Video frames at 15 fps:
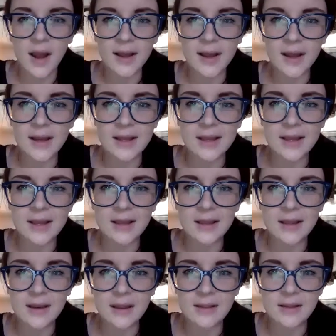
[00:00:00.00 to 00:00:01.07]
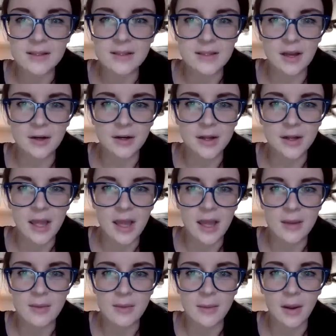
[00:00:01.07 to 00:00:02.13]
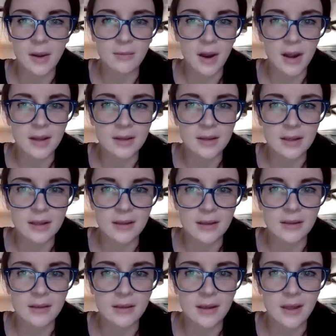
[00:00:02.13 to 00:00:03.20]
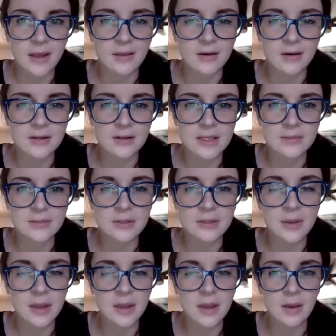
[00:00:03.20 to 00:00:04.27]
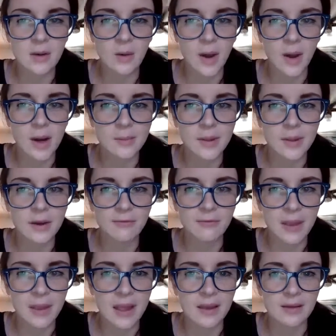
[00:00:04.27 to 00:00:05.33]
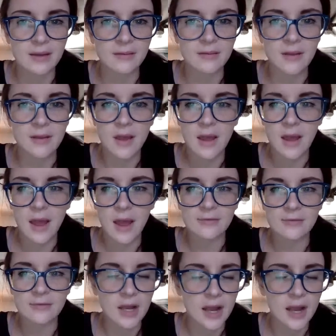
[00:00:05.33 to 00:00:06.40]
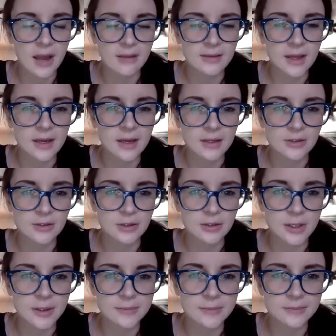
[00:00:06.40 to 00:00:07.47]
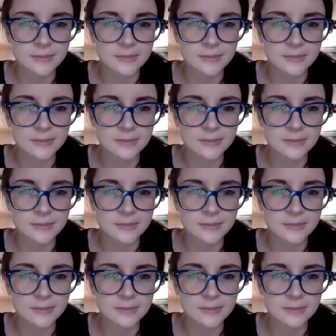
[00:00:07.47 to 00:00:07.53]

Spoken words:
got hit in the soccer game in my right knee, and there seems to be quite a bit of pain after I had that injury.